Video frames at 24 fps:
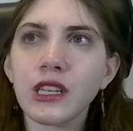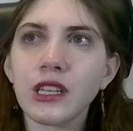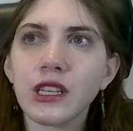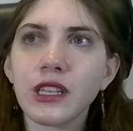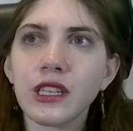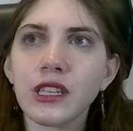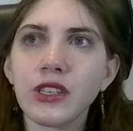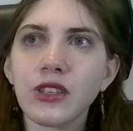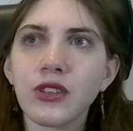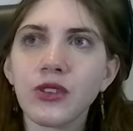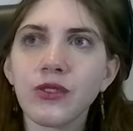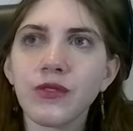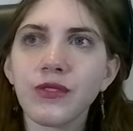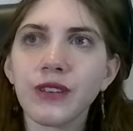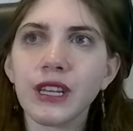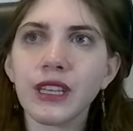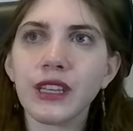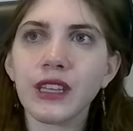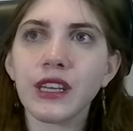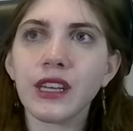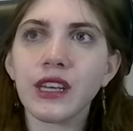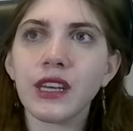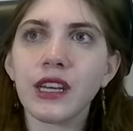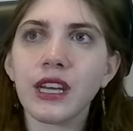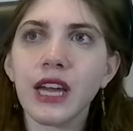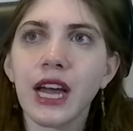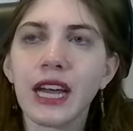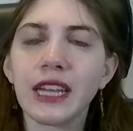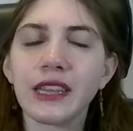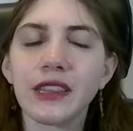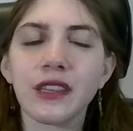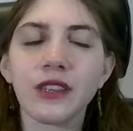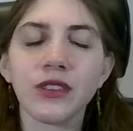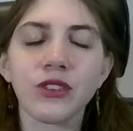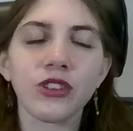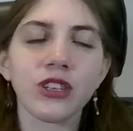Kindle Vella
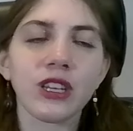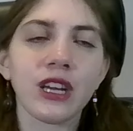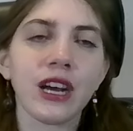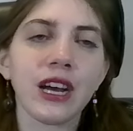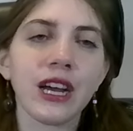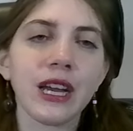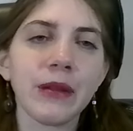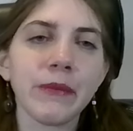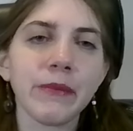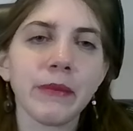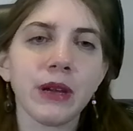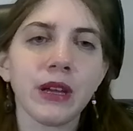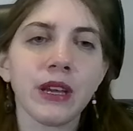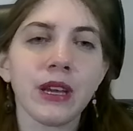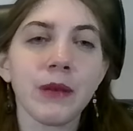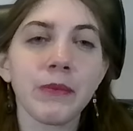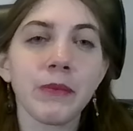at this time.